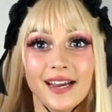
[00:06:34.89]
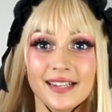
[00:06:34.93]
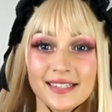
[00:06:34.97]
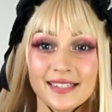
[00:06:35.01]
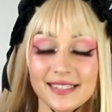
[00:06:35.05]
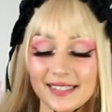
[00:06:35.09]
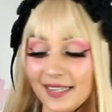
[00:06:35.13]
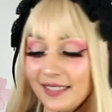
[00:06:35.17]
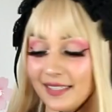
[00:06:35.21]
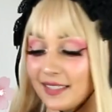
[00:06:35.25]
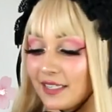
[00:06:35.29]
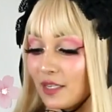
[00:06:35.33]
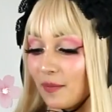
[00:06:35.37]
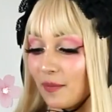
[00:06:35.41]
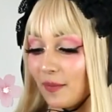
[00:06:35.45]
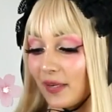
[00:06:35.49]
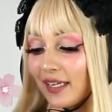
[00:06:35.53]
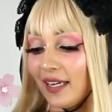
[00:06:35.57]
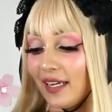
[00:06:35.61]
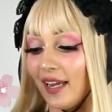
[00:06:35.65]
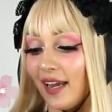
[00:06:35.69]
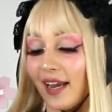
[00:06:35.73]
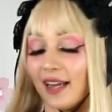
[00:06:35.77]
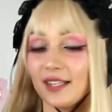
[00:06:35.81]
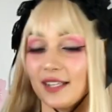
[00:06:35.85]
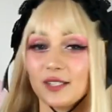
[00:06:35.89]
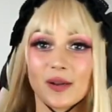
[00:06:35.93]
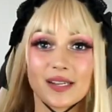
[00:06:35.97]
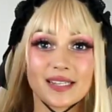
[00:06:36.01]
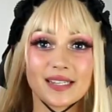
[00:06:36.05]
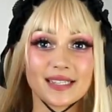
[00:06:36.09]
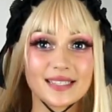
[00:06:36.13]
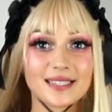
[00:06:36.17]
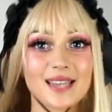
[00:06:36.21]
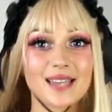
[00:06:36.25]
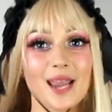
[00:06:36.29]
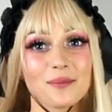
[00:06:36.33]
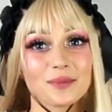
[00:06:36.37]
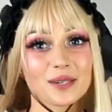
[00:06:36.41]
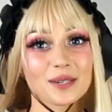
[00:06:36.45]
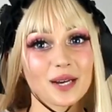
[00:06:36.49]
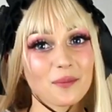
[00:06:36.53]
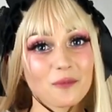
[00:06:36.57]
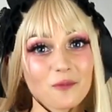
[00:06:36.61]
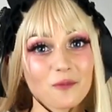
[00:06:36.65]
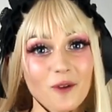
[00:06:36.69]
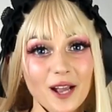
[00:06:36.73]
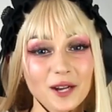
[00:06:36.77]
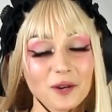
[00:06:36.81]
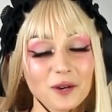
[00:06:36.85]
and sent it to me. And so I snapped it
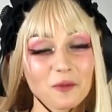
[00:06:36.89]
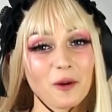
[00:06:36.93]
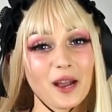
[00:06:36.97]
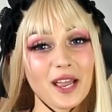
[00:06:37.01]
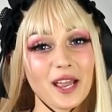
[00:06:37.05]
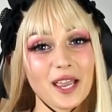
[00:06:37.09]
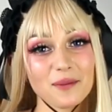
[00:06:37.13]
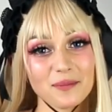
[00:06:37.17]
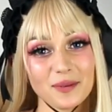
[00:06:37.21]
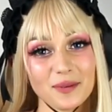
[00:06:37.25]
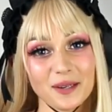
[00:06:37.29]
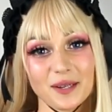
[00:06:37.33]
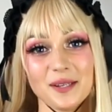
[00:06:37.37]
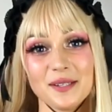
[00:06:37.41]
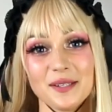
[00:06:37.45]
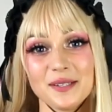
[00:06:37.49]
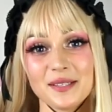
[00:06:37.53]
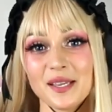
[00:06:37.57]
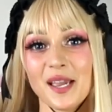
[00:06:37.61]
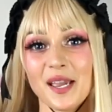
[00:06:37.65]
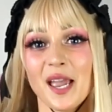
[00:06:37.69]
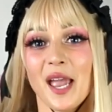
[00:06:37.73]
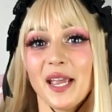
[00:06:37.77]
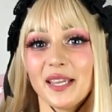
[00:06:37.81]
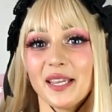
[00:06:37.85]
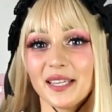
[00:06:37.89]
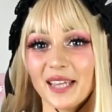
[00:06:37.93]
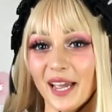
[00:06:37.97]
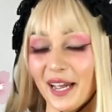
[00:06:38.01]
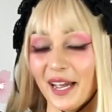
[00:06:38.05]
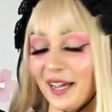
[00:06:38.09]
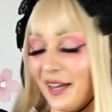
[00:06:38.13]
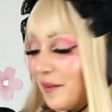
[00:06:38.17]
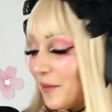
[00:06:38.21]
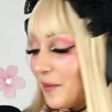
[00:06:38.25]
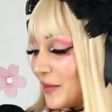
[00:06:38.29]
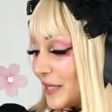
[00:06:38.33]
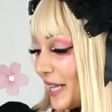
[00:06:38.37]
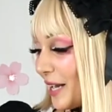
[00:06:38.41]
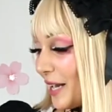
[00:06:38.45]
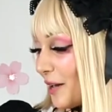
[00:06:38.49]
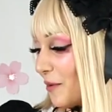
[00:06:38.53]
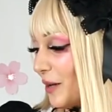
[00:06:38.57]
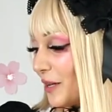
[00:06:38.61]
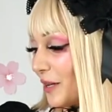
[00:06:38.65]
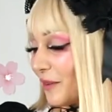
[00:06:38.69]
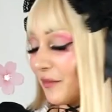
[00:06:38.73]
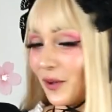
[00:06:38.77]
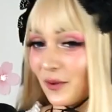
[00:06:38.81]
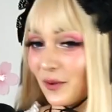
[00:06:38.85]
up right away because yeah, it was like
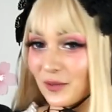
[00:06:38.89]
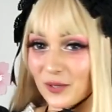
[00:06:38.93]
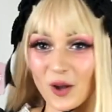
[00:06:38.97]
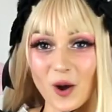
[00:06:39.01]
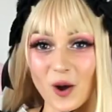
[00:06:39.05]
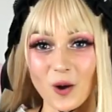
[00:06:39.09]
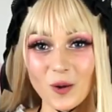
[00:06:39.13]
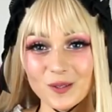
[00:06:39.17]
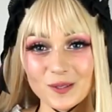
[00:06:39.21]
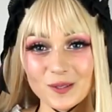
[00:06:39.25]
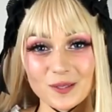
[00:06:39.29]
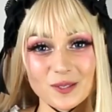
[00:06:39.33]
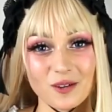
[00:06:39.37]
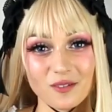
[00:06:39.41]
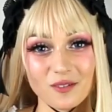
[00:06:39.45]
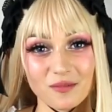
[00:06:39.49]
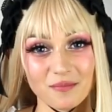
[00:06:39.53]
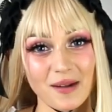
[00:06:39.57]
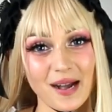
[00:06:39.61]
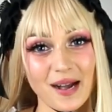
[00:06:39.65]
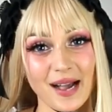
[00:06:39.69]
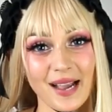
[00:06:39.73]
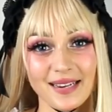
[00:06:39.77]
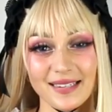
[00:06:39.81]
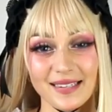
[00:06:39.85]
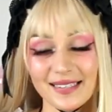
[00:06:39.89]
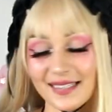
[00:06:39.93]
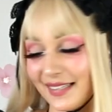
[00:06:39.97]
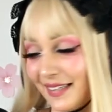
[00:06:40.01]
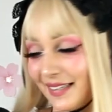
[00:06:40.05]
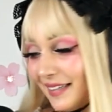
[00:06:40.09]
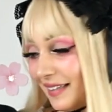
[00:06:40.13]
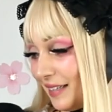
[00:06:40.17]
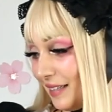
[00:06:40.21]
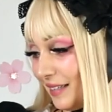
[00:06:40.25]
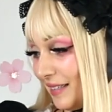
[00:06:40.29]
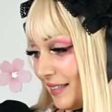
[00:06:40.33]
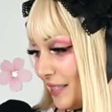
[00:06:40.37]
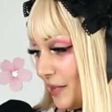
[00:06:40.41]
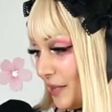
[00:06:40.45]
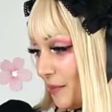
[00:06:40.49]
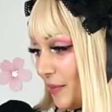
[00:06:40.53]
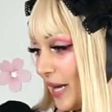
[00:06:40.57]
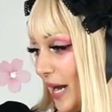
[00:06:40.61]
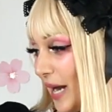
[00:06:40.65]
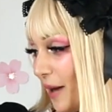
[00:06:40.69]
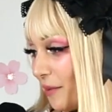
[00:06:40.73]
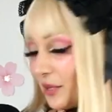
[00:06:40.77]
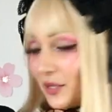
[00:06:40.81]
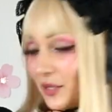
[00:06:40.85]
one of those goals of mine to, to
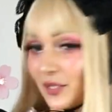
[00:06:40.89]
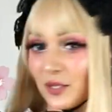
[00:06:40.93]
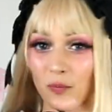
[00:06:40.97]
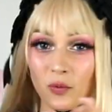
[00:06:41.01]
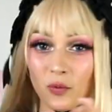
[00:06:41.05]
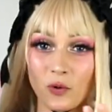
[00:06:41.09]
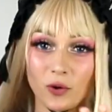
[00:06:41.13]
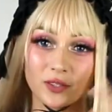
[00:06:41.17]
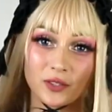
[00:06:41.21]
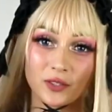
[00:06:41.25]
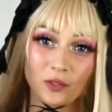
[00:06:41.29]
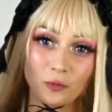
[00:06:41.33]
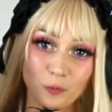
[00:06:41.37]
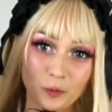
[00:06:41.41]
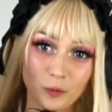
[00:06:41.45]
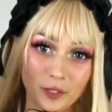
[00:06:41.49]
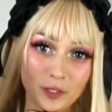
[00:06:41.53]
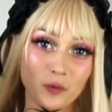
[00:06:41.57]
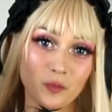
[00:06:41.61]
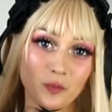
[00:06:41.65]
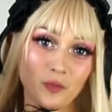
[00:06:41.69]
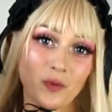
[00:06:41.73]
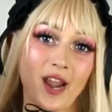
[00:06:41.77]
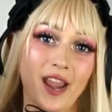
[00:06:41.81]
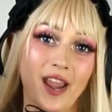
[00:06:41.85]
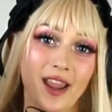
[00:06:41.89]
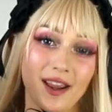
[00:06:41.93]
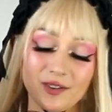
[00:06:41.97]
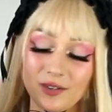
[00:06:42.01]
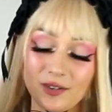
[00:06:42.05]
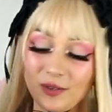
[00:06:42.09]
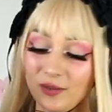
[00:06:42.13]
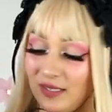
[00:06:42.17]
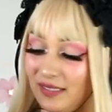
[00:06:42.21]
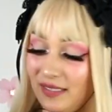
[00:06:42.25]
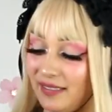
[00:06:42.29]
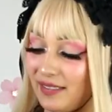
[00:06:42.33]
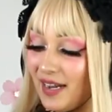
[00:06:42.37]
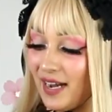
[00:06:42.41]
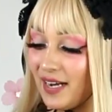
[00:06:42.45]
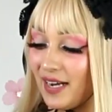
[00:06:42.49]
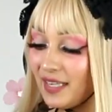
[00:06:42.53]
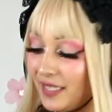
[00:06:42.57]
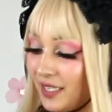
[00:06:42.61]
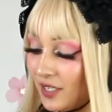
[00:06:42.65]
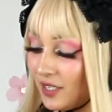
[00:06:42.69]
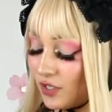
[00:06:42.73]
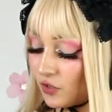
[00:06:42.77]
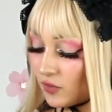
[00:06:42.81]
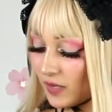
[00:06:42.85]
be able to support the real brand who
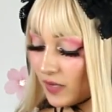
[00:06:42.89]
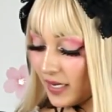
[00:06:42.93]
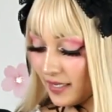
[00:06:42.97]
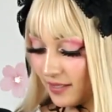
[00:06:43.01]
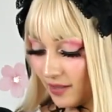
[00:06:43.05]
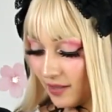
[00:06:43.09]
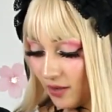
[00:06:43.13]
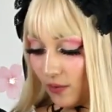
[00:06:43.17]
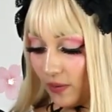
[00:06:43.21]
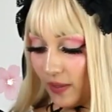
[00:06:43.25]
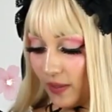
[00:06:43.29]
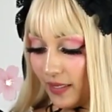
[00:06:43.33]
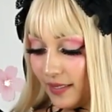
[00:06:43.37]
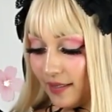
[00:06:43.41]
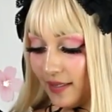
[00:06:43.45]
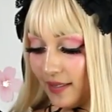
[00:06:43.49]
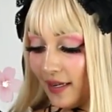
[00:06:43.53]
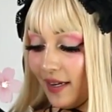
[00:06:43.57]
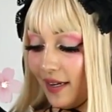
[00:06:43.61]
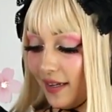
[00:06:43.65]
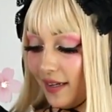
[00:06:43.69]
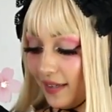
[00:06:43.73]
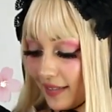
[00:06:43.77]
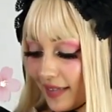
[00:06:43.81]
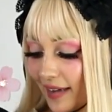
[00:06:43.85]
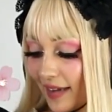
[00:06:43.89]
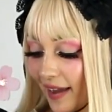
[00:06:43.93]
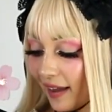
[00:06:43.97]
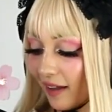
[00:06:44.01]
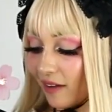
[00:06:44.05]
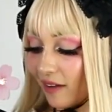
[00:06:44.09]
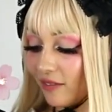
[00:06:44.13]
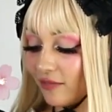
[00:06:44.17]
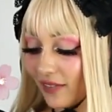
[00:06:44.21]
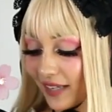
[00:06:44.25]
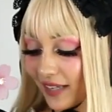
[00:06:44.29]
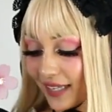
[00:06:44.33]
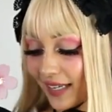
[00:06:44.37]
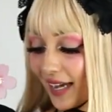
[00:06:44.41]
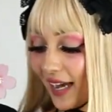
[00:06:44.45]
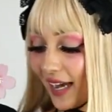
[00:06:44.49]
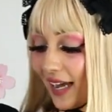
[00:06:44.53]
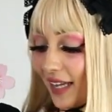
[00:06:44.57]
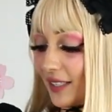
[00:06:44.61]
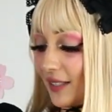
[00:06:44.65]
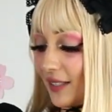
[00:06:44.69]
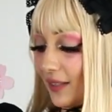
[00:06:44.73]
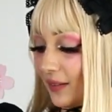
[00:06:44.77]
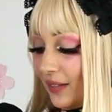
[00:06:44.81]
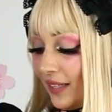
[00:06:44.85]
designed this dress, who is, yeah, V
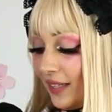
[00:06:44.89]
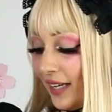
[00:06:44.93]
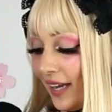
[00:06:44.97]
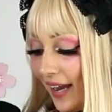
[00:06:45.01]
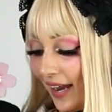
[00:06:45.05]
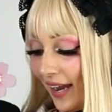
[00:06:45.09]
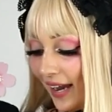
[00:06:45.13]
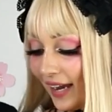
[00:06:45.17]
Castle.